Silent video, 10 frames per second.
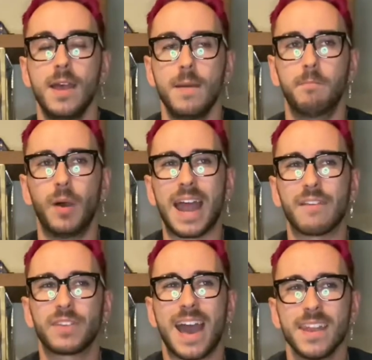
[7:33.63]
But
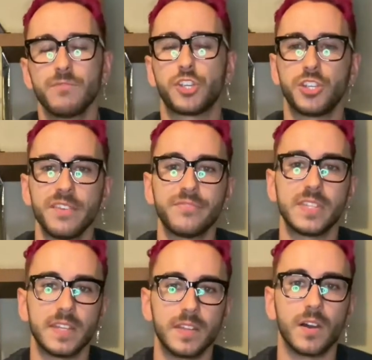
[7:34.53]
I've kind of
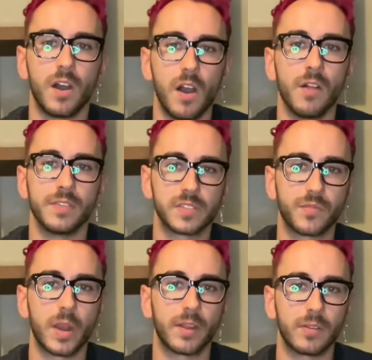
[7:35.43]
shifted on this
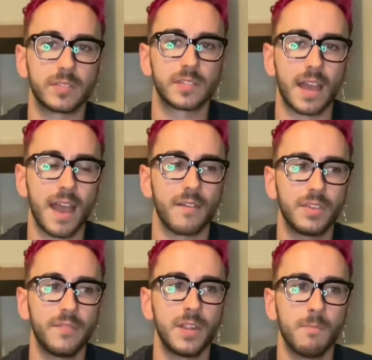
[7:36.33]
fragrance. I've
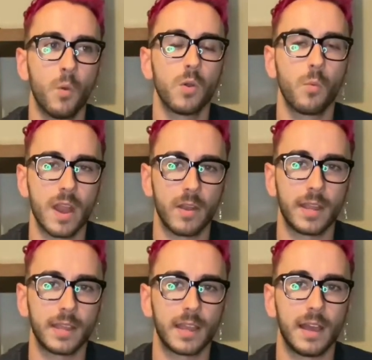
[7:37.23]
given it more
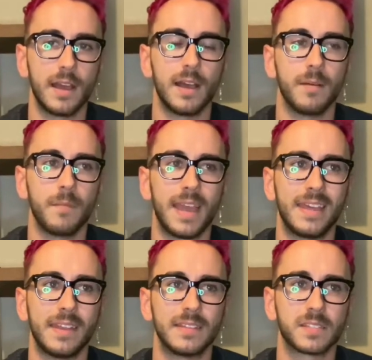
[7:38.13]
wearing
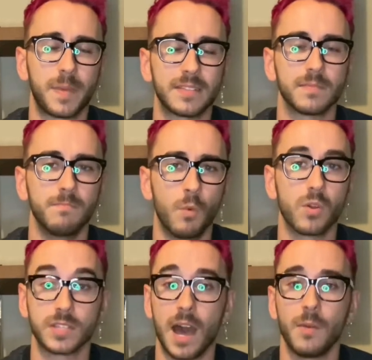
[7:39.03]
and spent
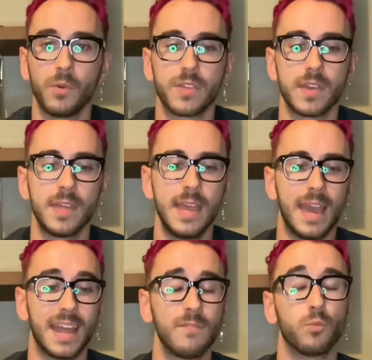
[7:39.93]
more time with it.
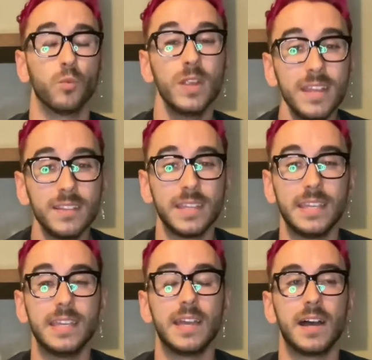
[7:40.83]
And I've
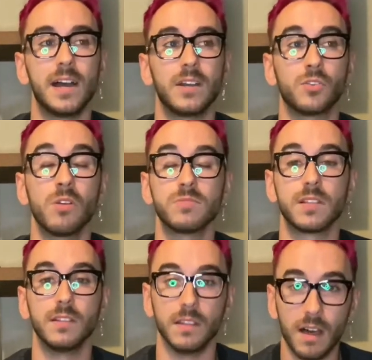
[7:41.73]
really grown to
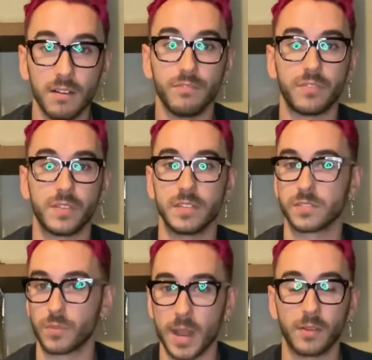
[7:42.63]
love this
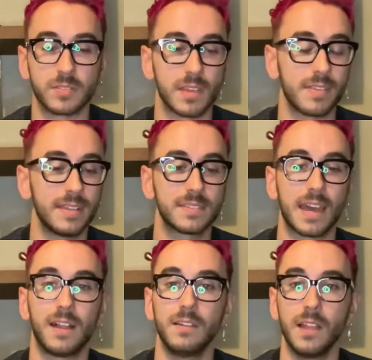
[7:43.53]
fragrance. I think it's
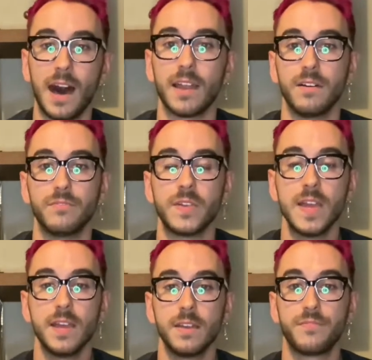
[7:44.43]
got a lot of
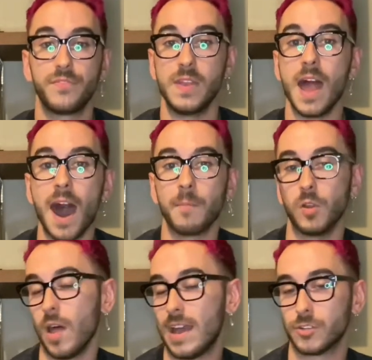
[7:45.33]

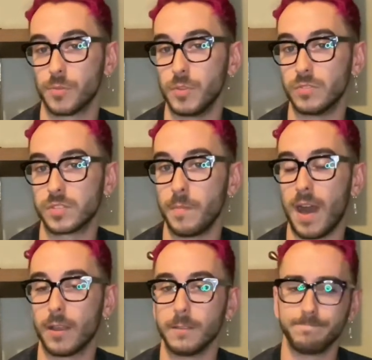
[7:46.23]
phenomenal attributes about it.